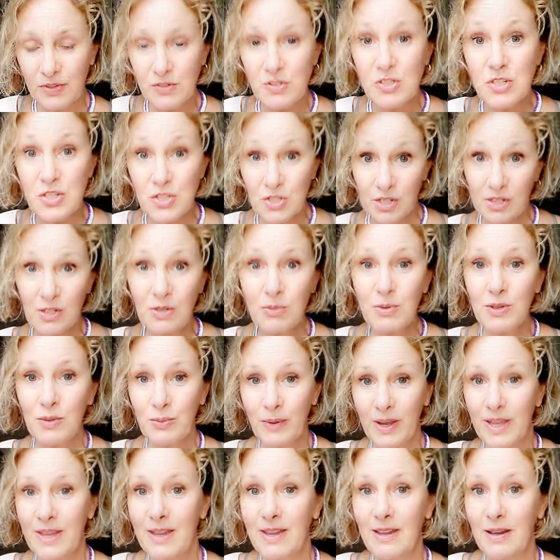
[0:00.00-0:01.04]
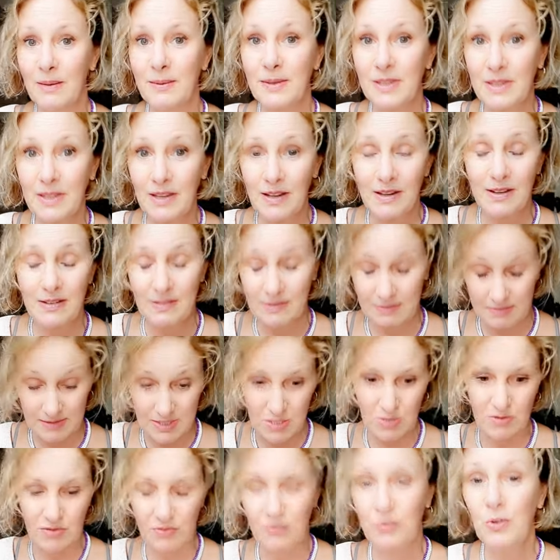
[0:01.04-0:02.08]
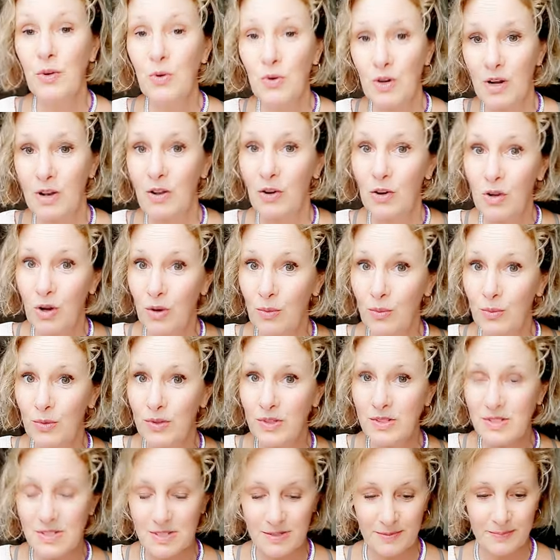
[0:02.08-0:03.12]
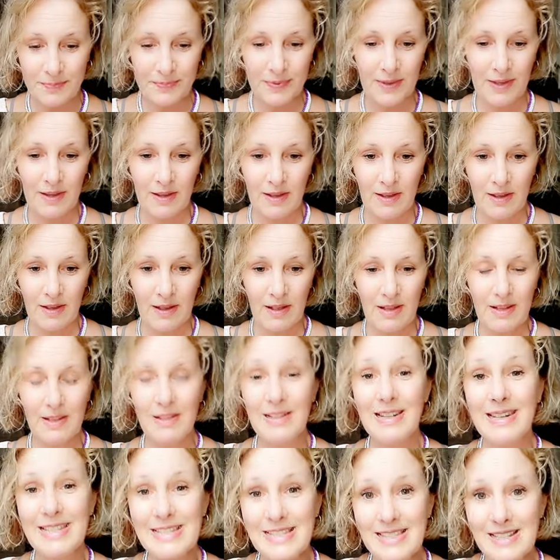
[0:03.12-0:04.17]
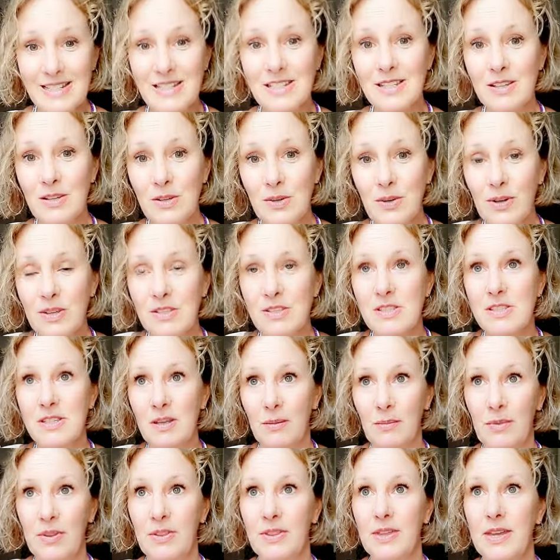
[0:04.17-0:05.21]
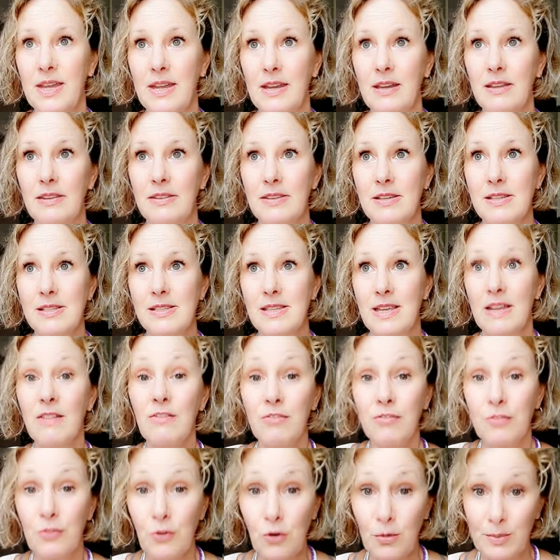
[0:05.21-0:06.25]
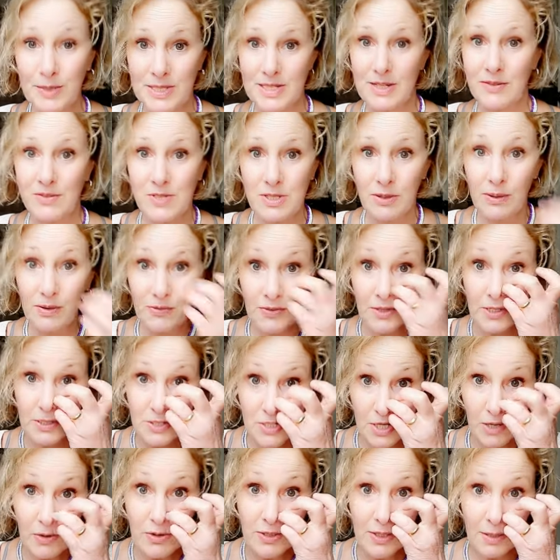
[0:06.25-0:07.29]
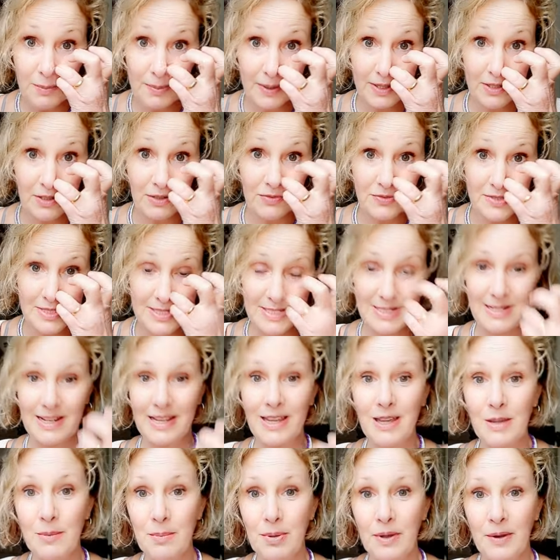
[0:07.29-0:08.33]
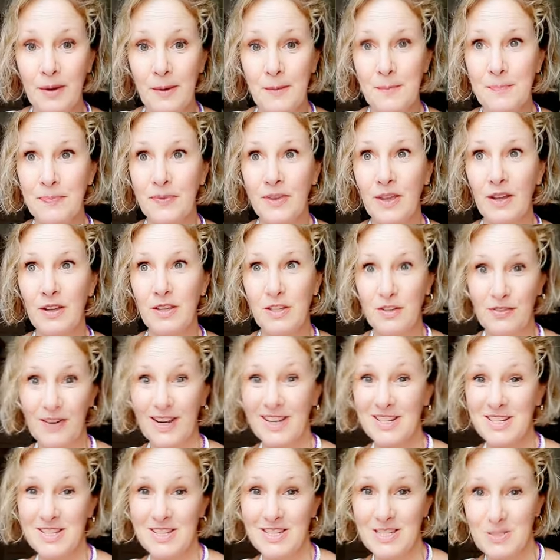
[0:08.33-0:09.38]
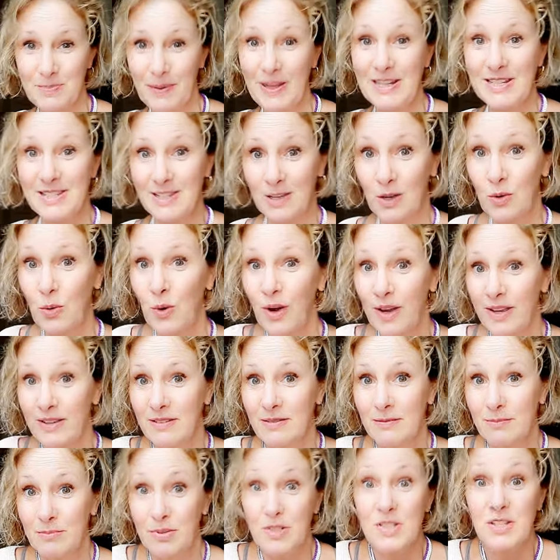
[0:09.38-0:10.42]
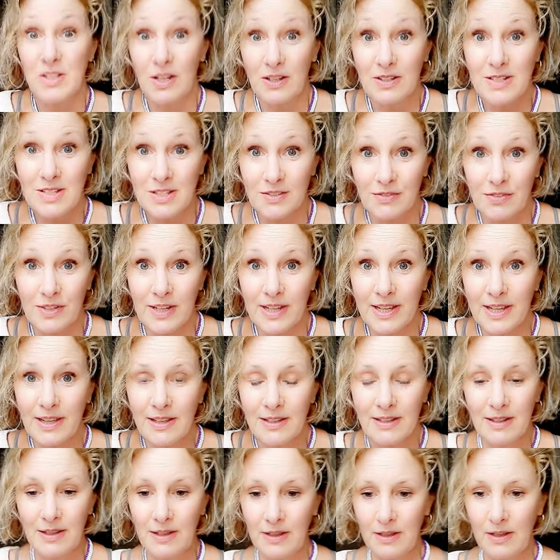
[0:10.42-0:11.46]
you struggle with waking up in the sort of 4 o'clock onwards, listen to something that's informative. So if you don't go back off to sleep, you've actually spent it quite productively.